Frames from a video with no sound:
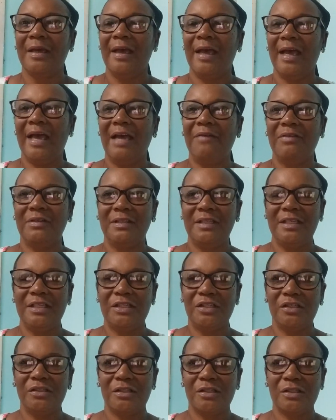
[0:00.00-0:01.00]
I have a
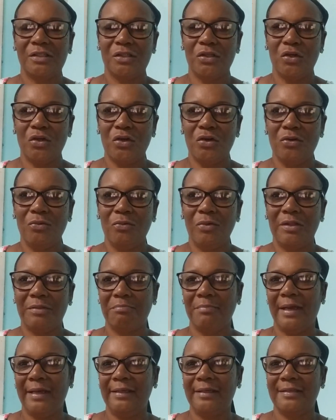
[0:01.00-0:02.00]
t-shirt store with
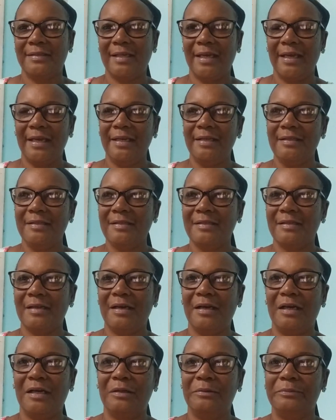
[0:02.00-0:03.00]
my designs,
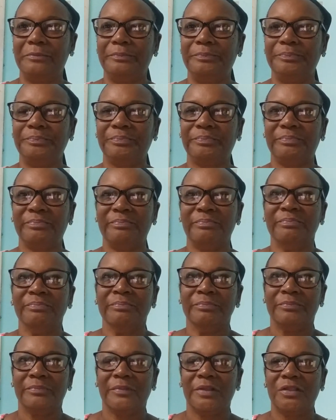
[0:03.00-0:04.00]

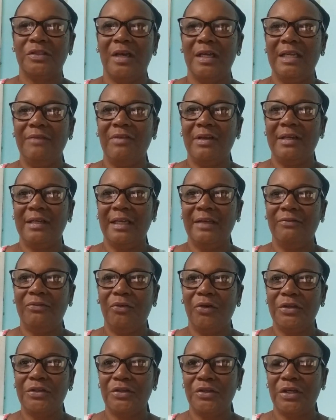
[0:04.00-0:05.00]
so I'll leave a link
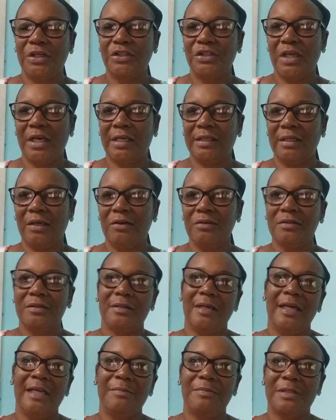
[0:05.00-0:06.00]
for it so you can check it out
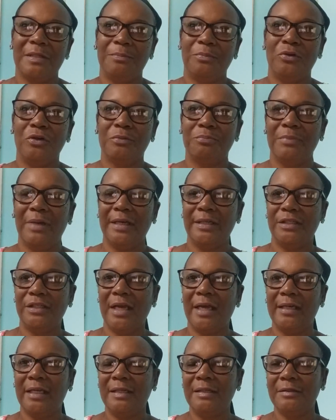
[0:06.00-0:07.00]
to help support my
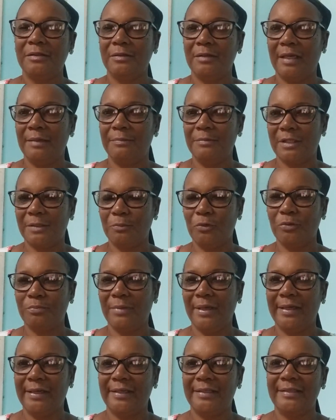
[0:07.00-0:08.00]
channel and support
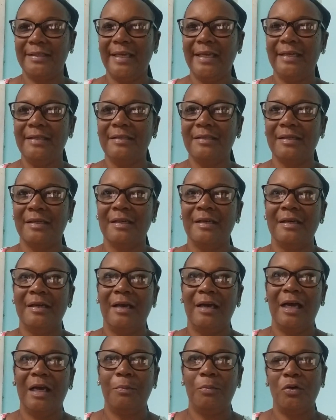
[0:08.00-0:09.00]
my content.
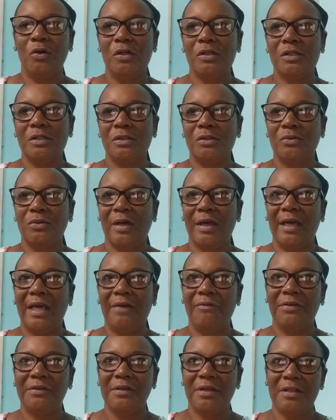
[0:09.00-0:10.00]
Also too, I
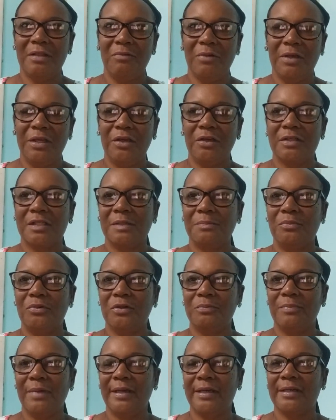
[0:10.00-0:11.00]
have another way you can
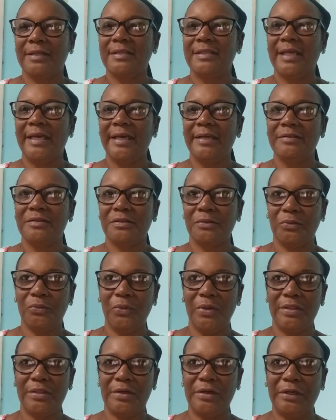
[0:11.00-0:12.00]
support my content
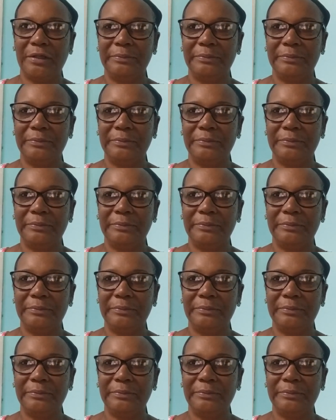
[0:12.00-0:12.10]
with